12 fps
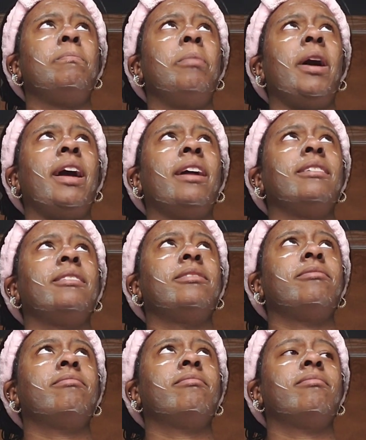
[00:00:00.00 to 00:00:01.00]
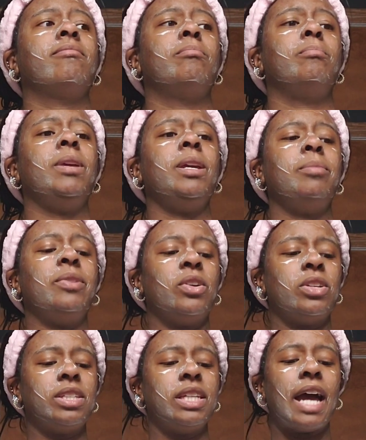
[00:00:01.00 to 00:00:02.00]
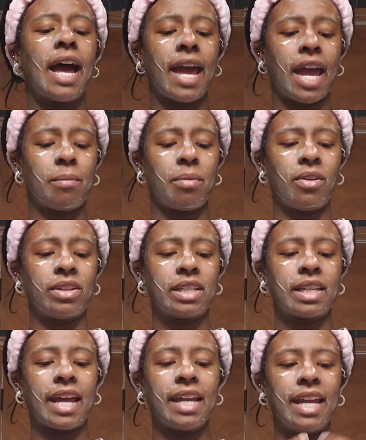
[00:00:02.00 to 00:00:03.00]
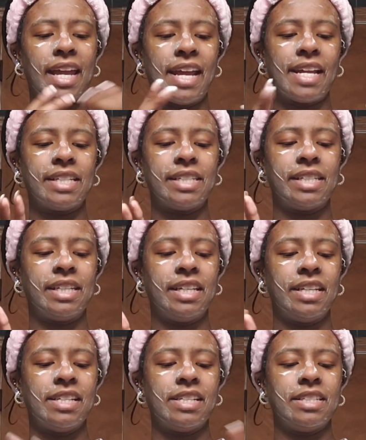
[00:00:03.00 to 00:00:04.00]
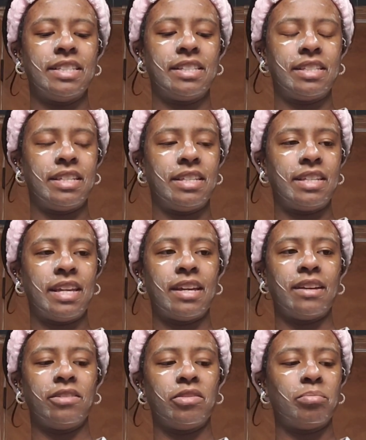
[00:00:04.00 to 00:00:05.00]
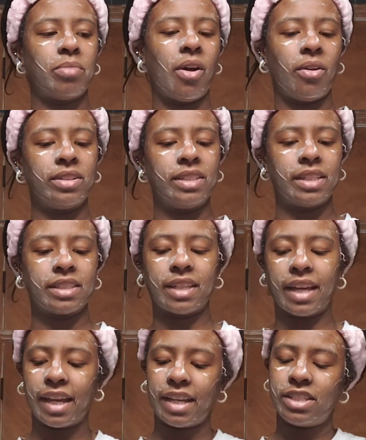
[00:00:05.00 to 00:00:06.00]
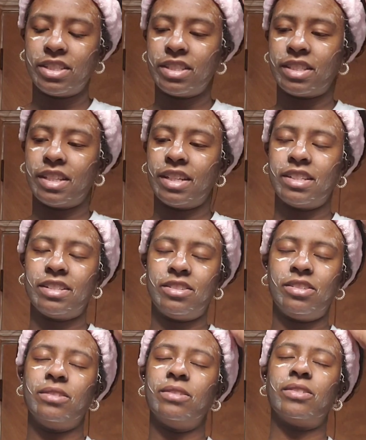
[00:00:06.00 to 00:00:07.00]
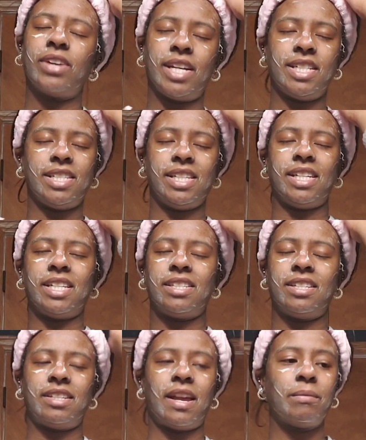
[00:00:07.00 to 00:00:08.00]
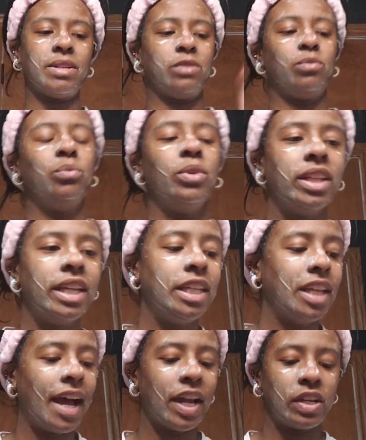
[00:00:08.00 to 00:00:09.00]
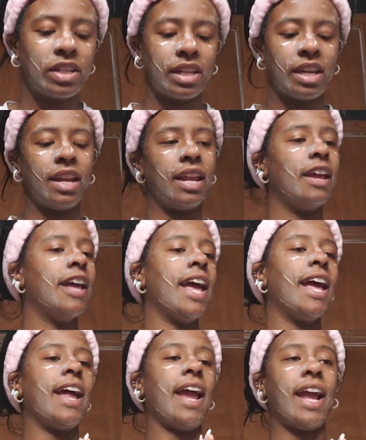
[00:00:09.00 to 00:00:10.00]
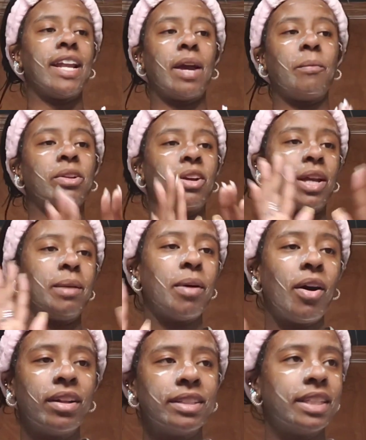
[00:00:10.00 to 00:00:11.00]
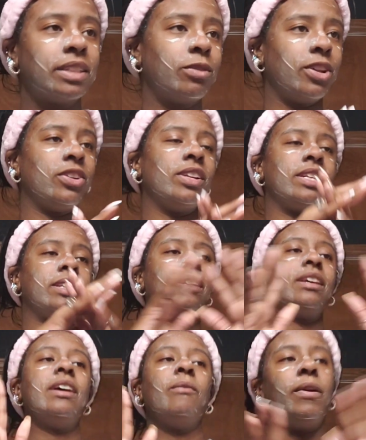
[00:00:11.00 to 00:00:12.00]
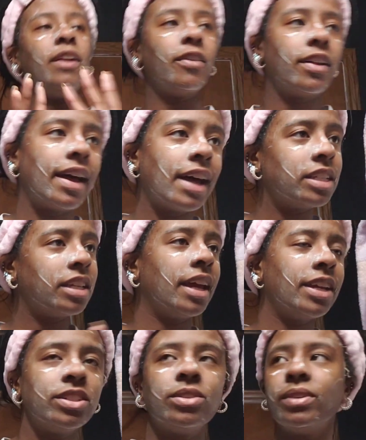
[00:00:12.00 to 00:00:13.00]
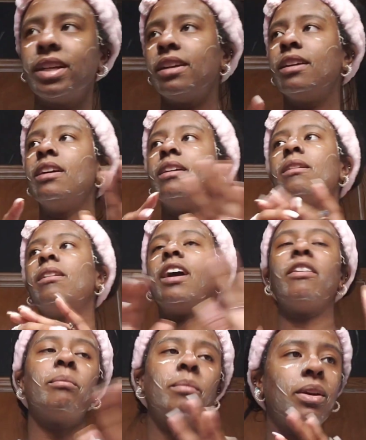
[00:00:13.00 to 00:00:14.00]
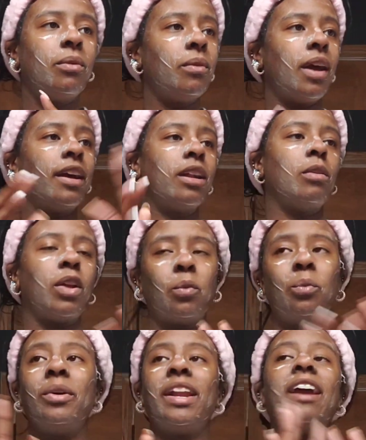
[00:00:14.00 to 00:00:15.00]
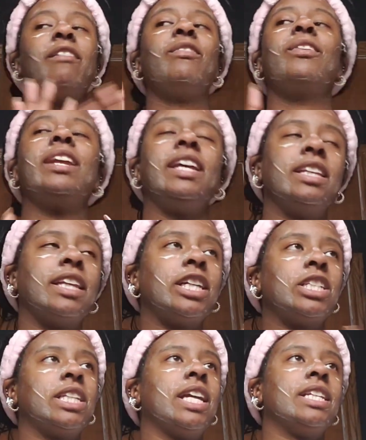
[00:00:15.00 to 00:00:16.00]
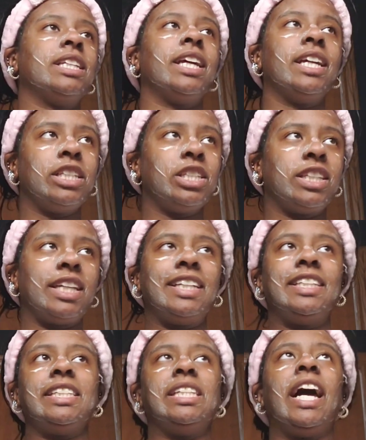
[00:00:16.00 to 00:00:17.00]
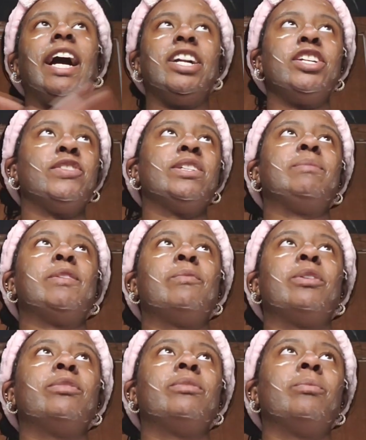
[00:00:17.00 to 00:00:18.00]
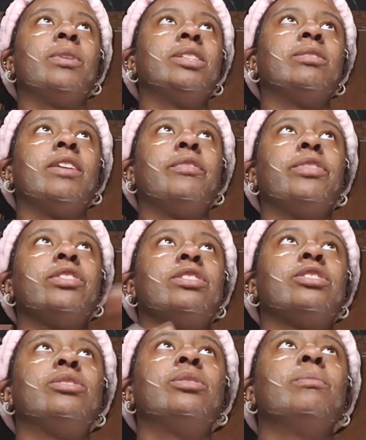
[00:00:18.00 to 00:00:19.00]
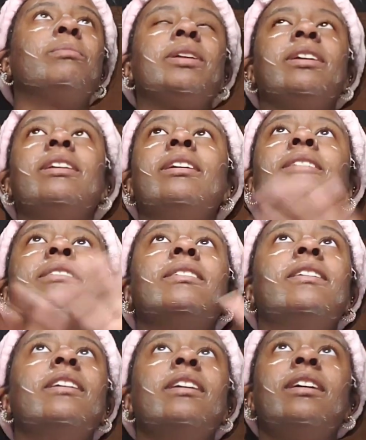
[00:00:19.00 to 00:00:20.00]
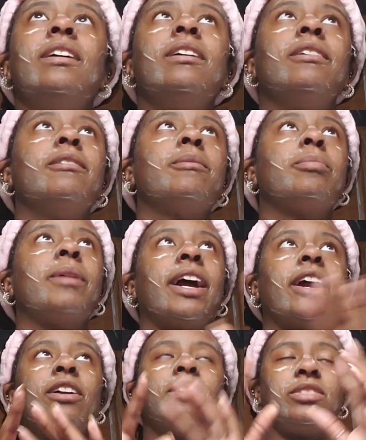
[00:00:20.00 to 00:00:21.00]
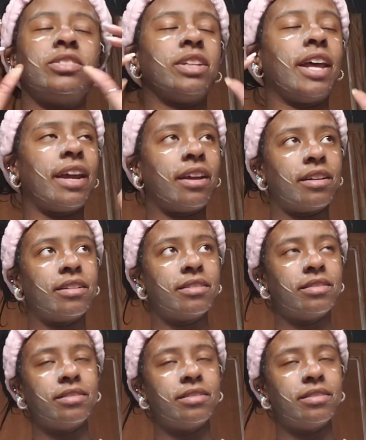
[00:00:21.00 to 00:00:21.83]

but me personally, I hate politics. I can't stand politics. Like, it gets too crazy. I'm just really not interested in it. Anytime we're talking politics, whether it's whatever class, history, government, like whatever it is, I just can't say it. It just like does not interest me whatsoever. There's just too many players. There's like